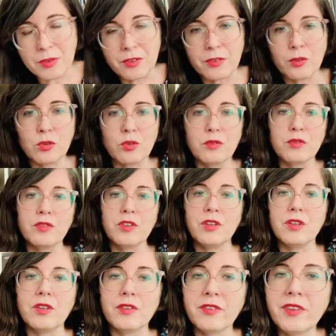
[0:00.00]
the sort of
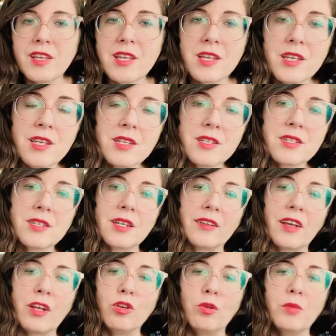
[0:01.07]
the synths
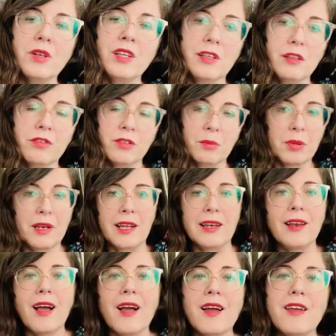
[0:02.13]
that I normally even
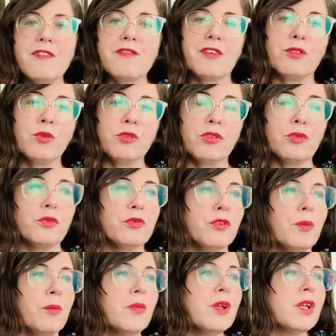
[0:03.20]
play live, and also
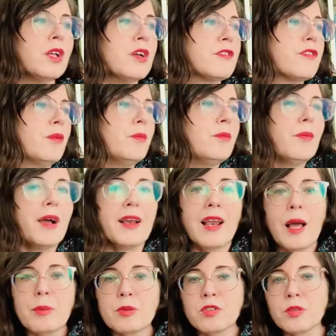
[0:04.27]
from my
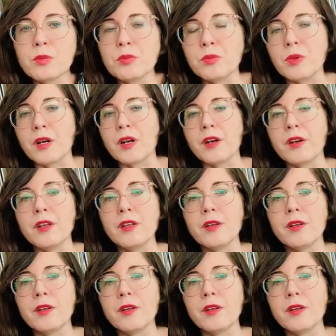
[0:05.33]
laptop, where,